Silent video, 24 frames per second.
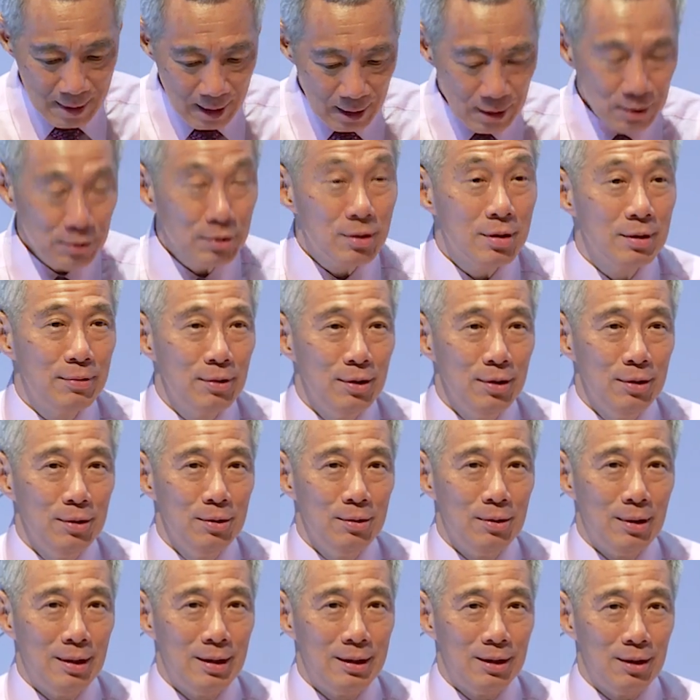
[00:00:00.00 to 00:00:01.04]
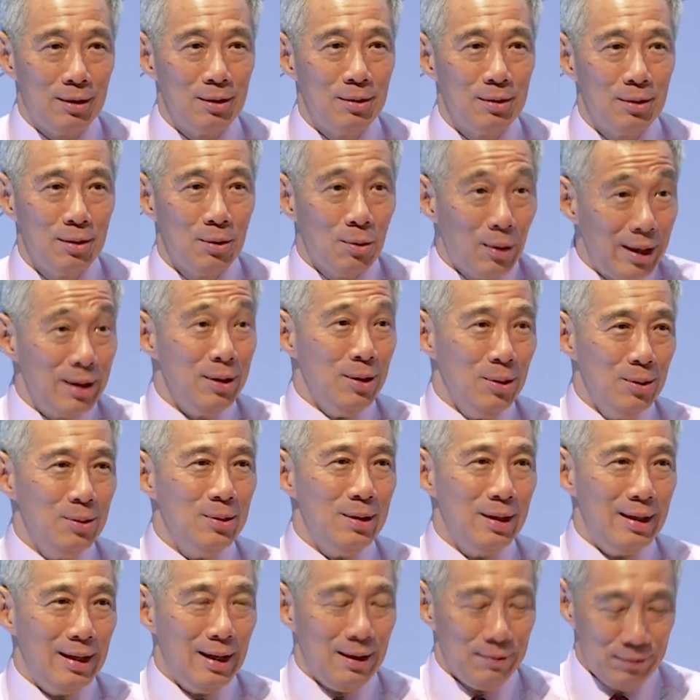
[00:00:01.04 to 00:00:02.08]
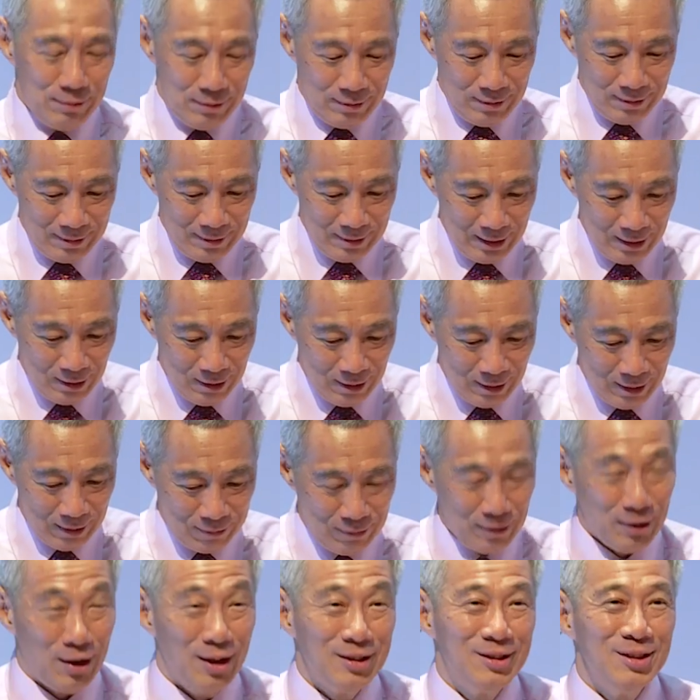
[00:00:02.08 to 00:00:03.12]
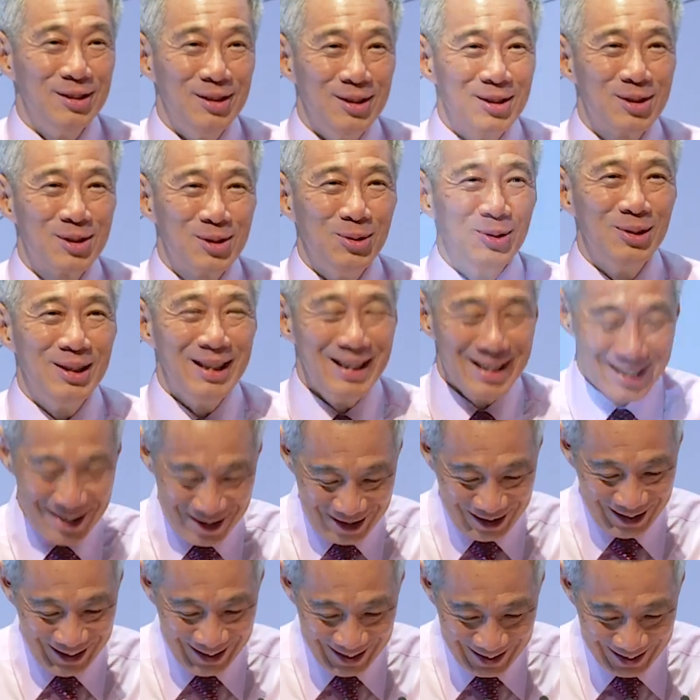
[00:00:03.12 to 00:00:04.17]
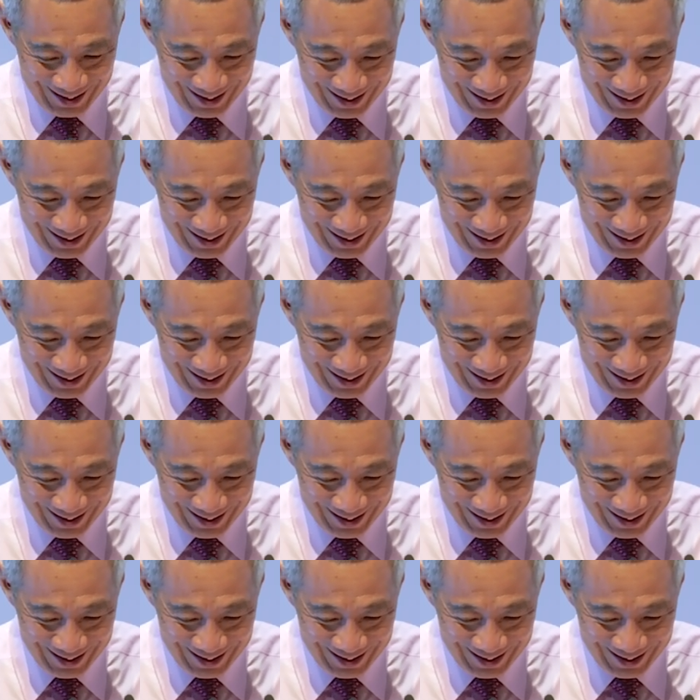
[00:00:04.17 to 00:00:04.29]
Those of you who are not quite old enough or have forgotten your school history,